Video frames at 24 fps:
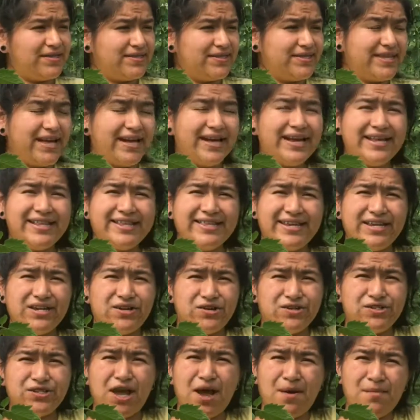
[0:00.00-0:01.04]
second
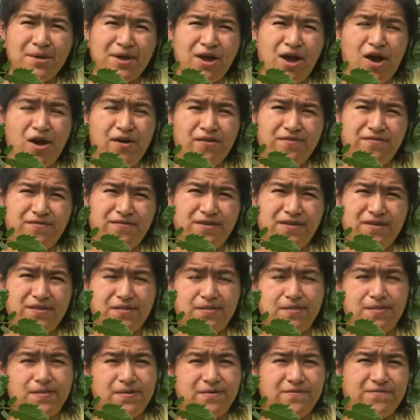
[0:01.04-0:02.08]
leaders coming off
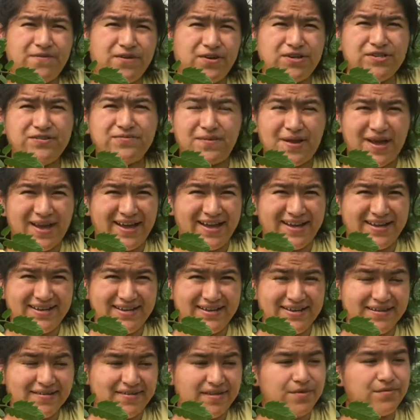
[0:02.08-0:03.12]
the first vine.
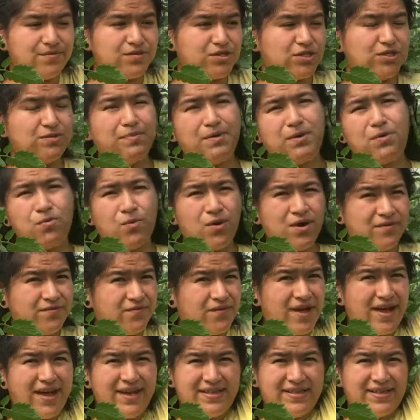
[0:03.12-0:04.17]
There will just be one
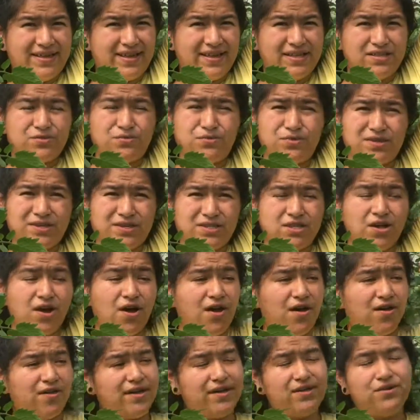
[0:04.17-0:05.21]
vine that gets really
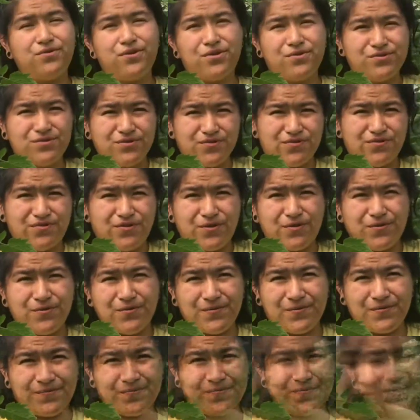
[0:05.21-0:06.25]
tall and grows the fruit.
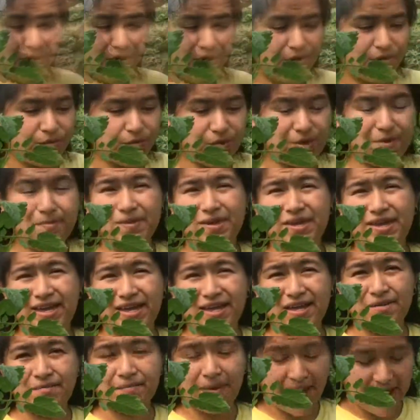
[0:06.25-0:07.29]
So we
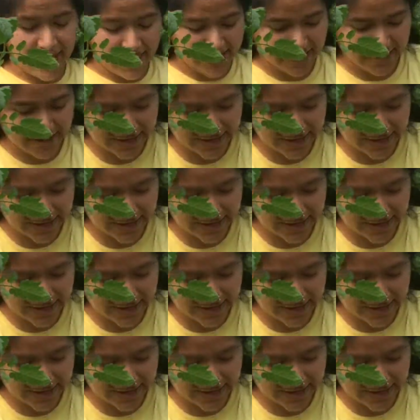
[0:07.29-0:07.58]
begin by